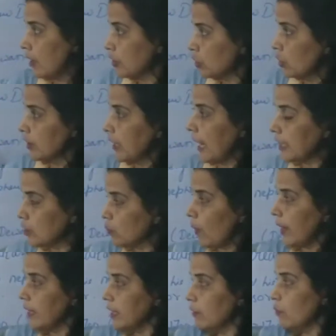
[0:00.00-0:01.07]
So that's
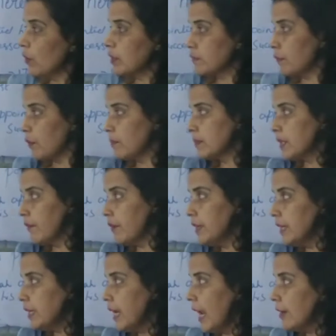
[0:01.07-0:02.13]
why he was from
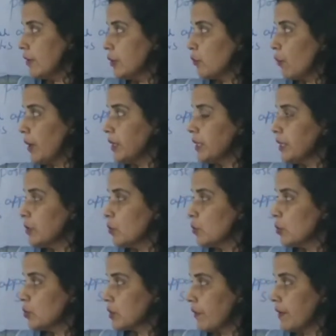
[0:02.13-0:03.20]
1722 to
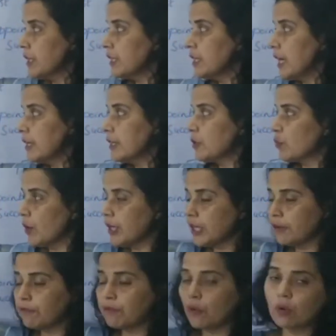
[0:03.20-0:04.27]

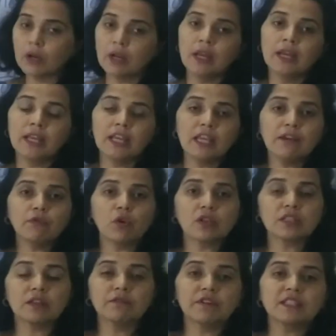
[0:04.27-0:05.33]
1724, he
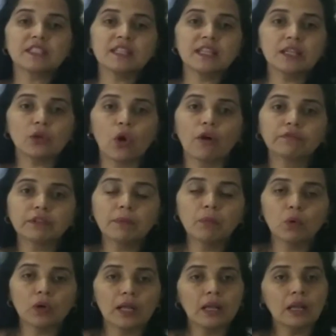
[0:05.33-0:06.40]
was the Wazir of the
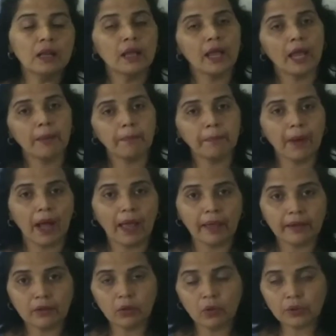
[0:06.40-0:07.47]
Mughal
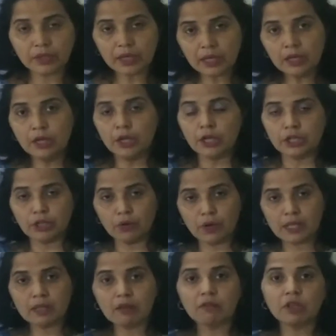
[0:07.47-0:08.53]
Empire, okay,
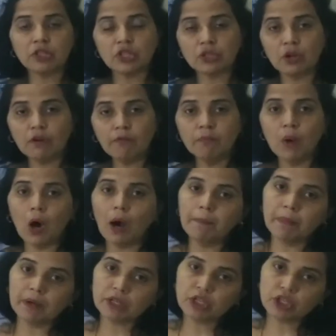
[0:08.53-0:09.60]
during the reign of
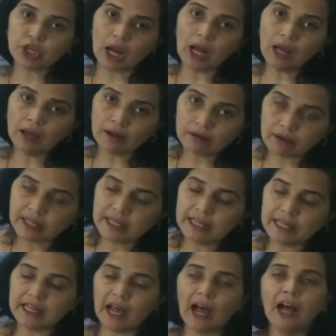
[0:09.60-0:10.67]
Muhammad Shah
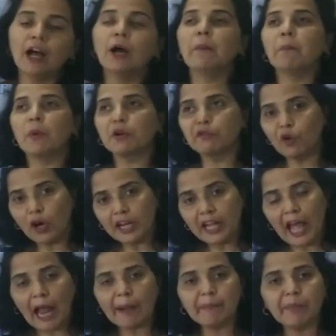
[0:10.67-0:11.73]
Rangila. But what
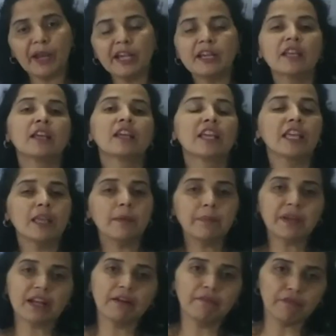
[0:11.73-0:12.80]
happened, he
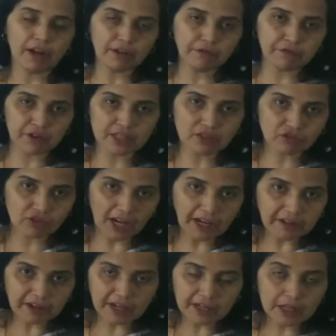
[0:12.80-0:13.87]
became very
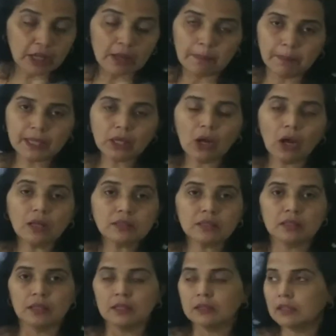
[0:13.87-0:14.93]
frustrated
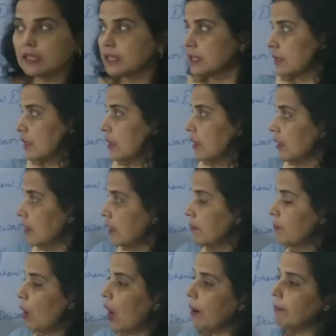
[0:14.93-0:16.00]
because this
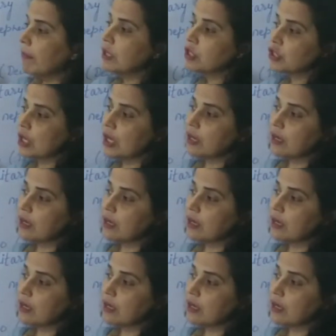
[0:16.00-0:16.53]
Muhammad Shah